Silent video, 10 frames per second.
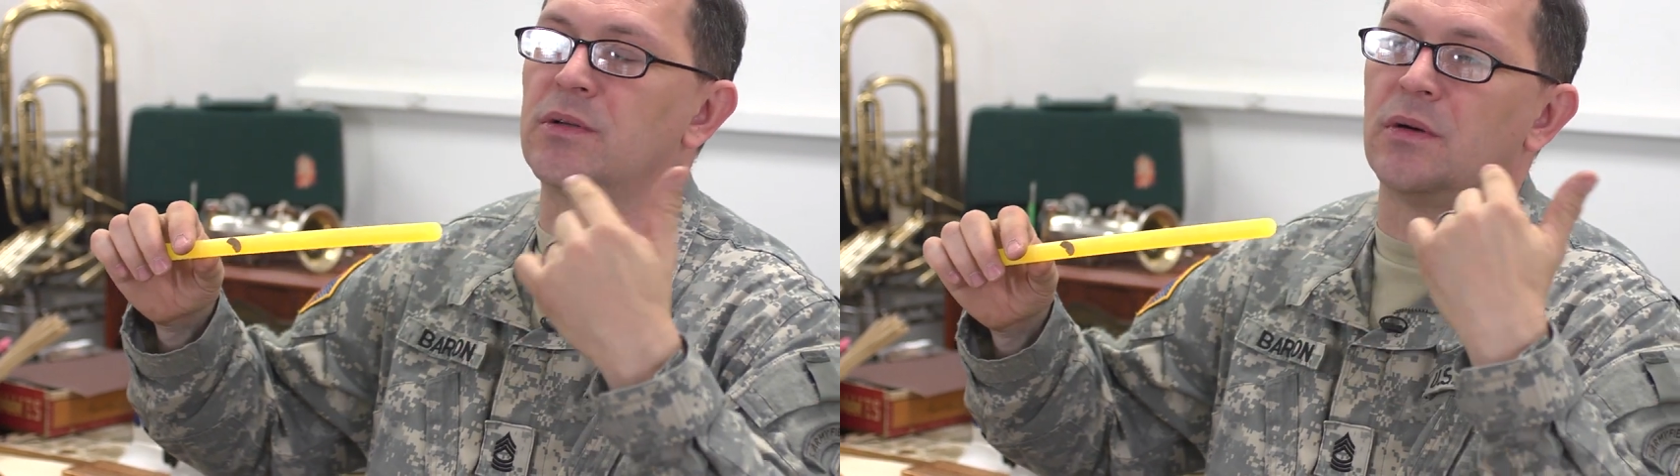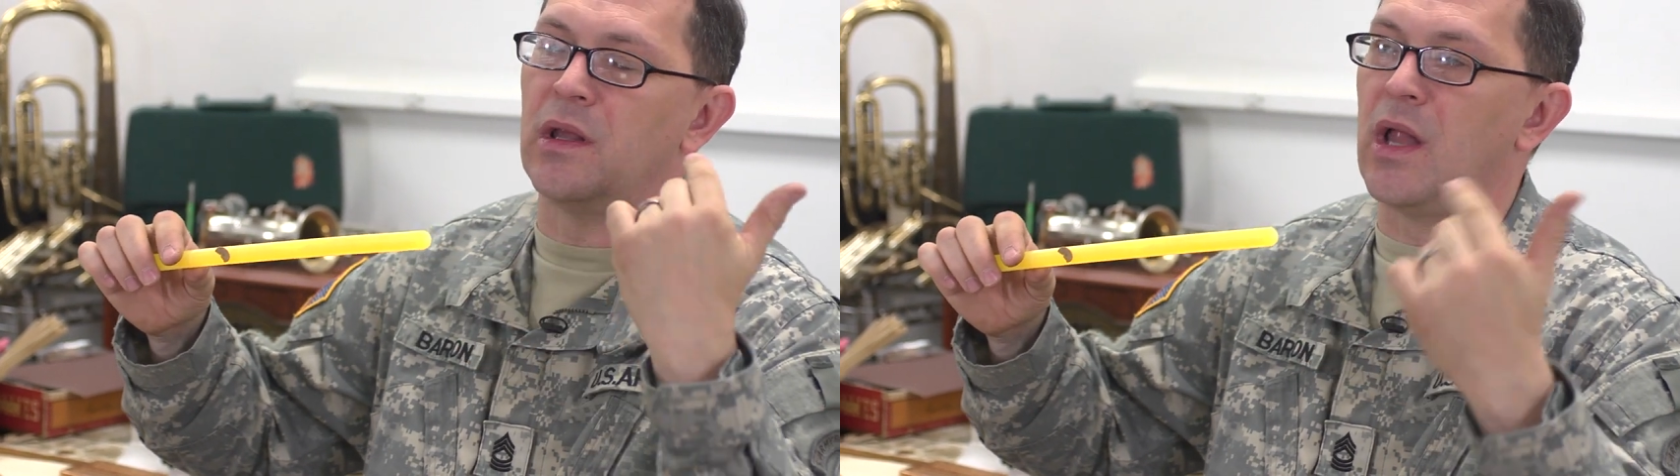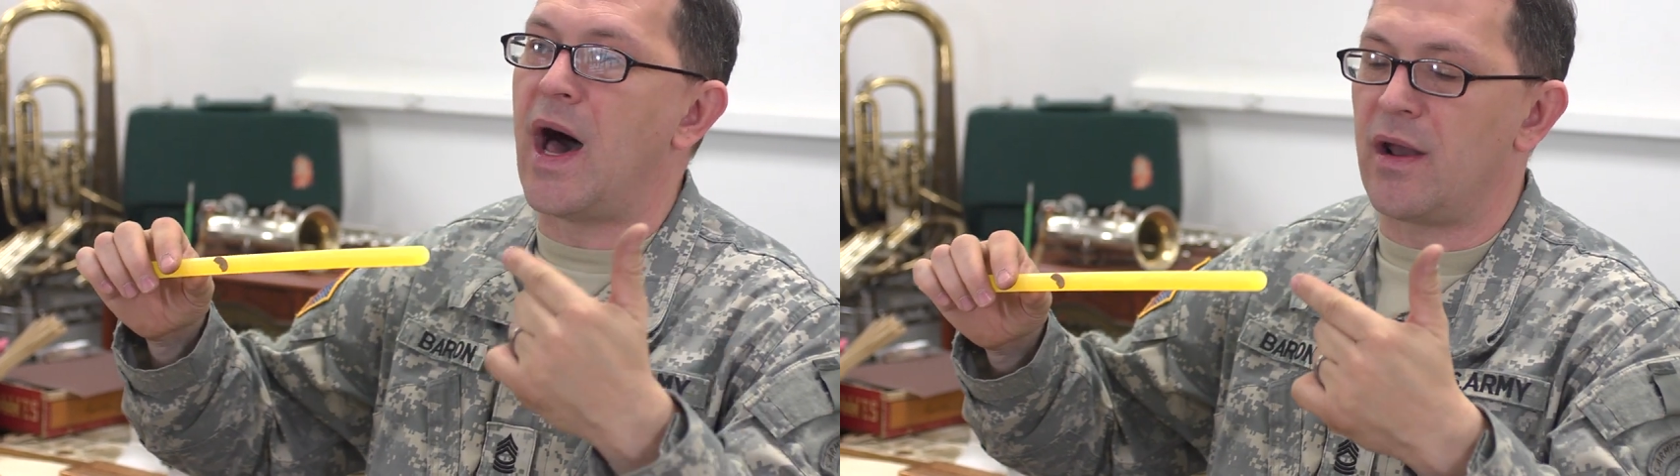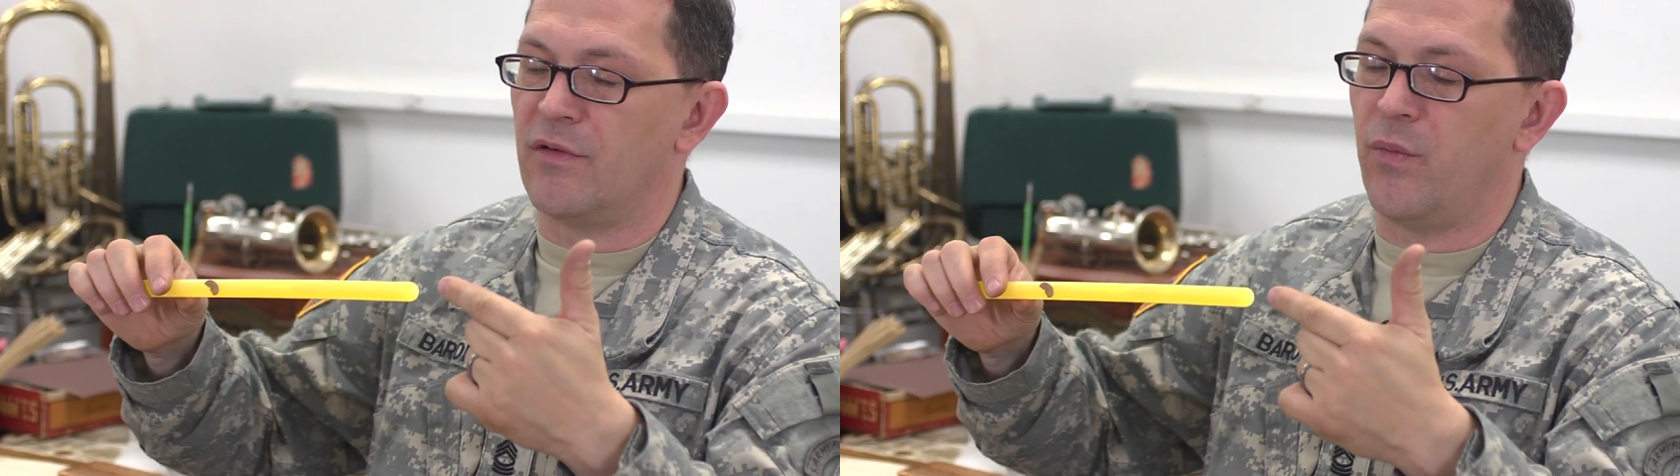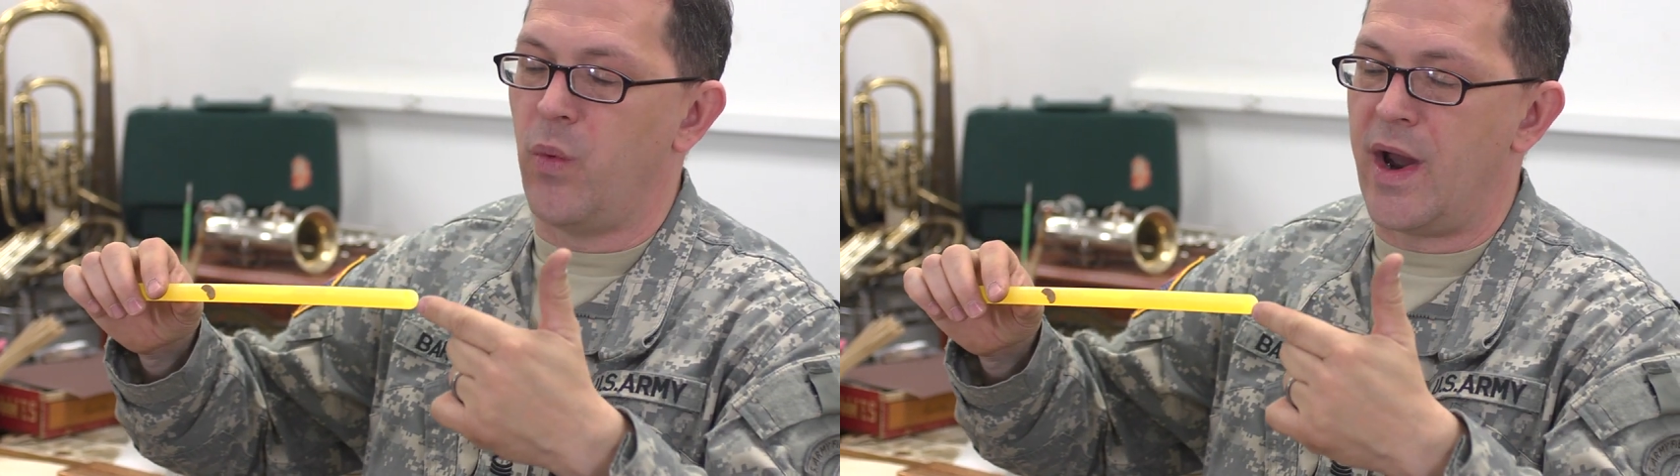to a lot
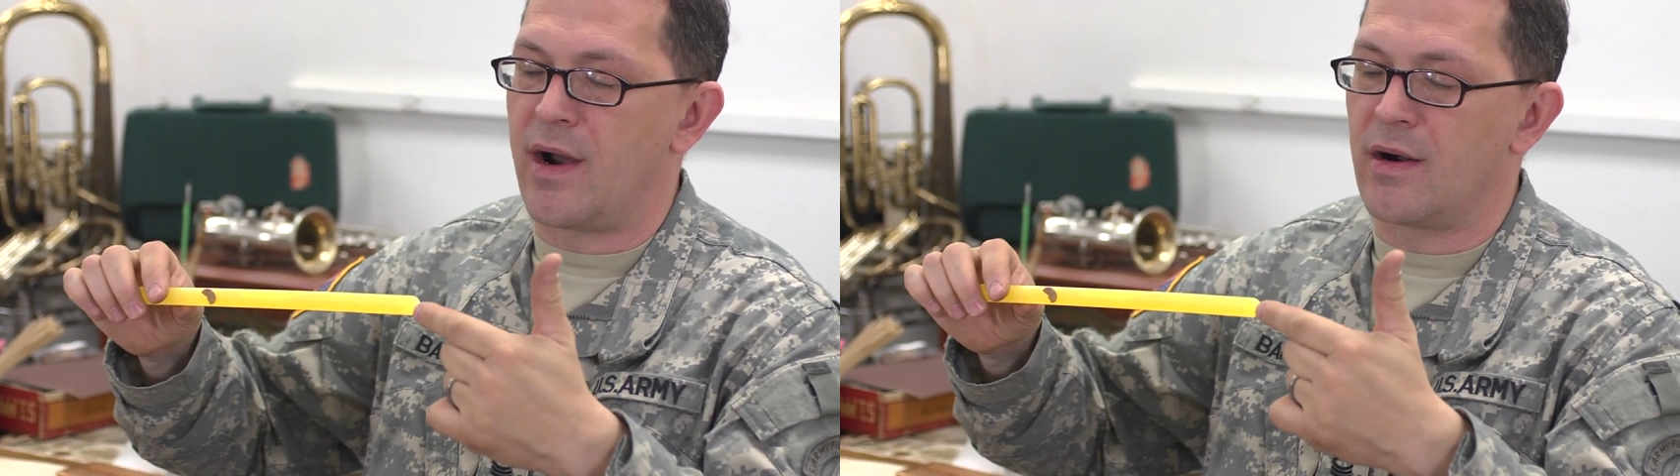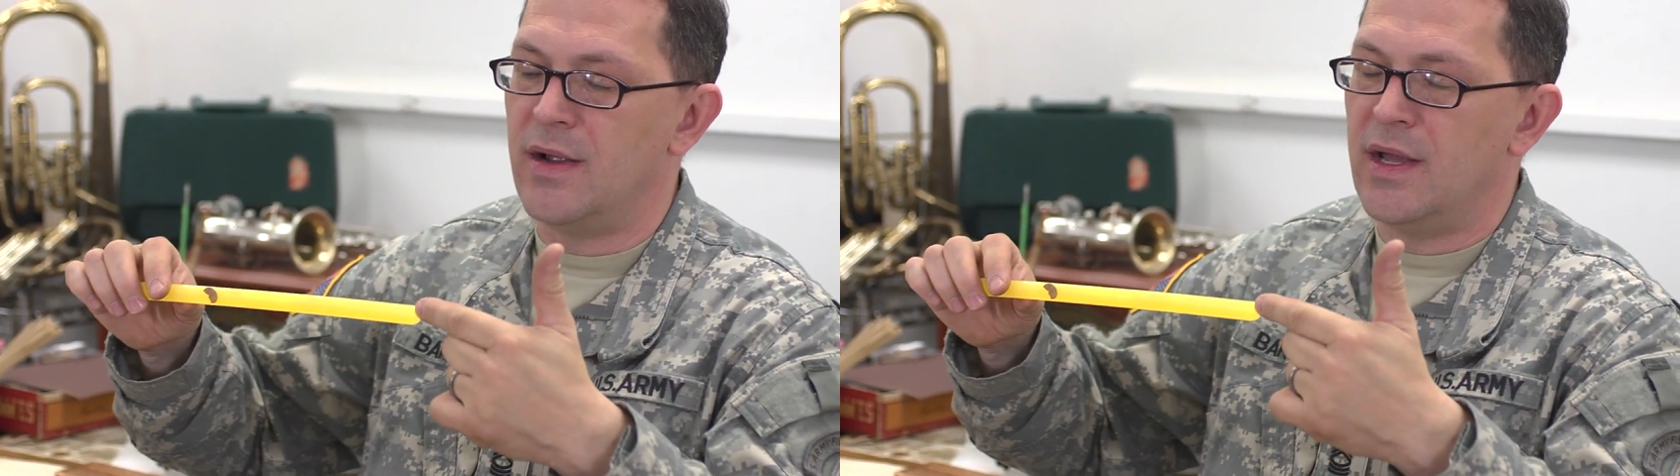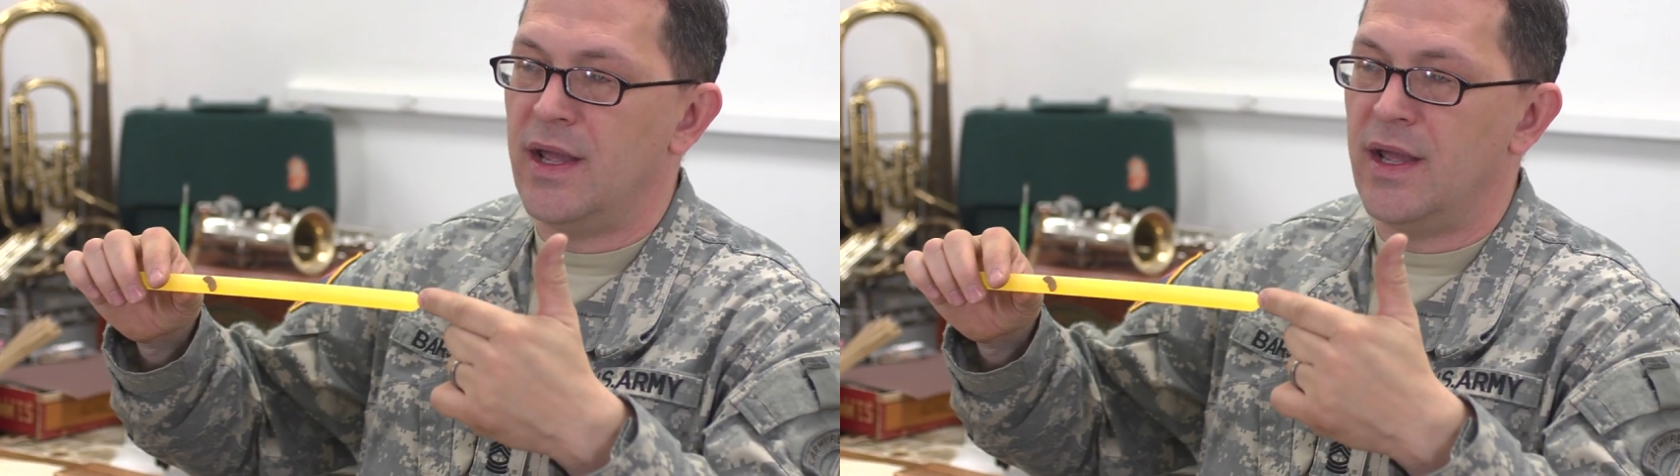of wear